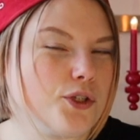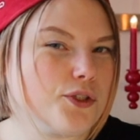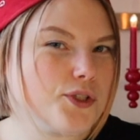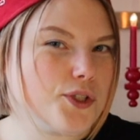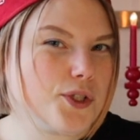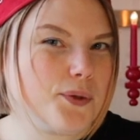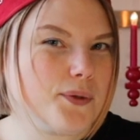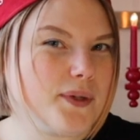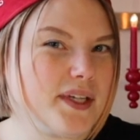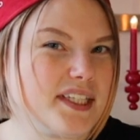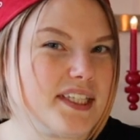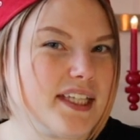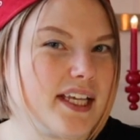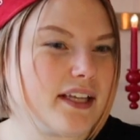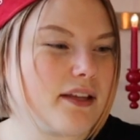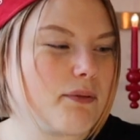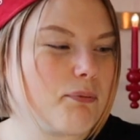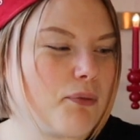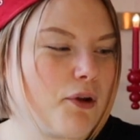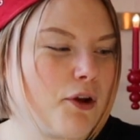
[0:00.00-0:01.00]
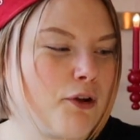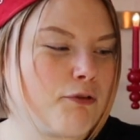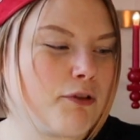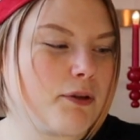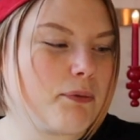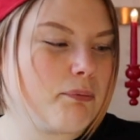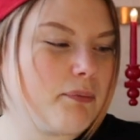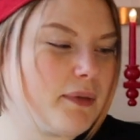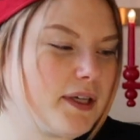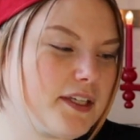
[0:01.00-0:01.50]
so it's like the
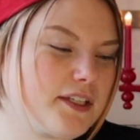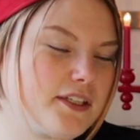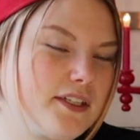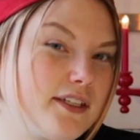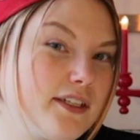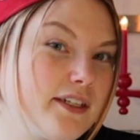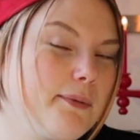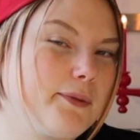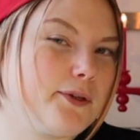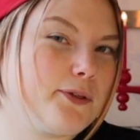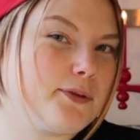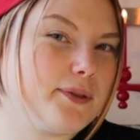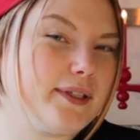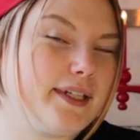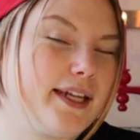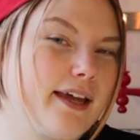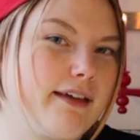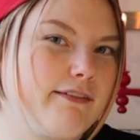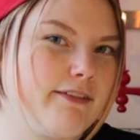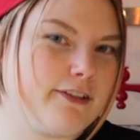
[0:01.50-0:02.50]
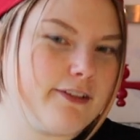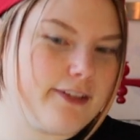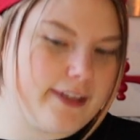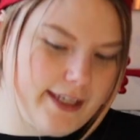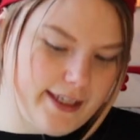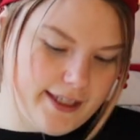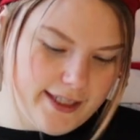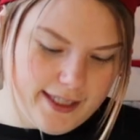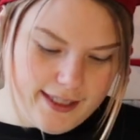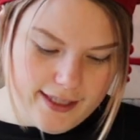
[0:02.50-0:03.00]
perfect mix between
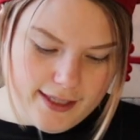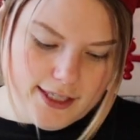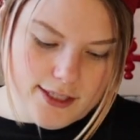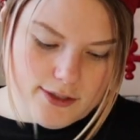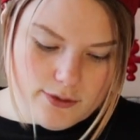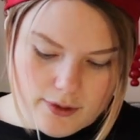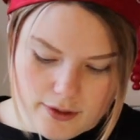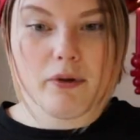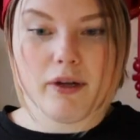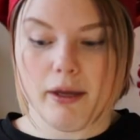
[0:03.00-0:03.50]
everything in this one.